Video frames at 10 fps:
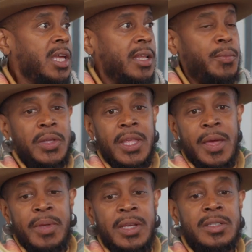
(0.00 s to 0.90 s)
and what
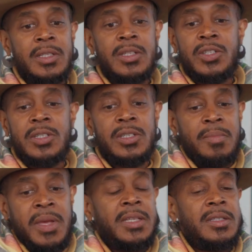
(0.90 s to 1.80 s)
that means. And it's just
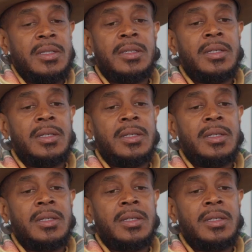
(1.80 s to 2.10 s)
amazing.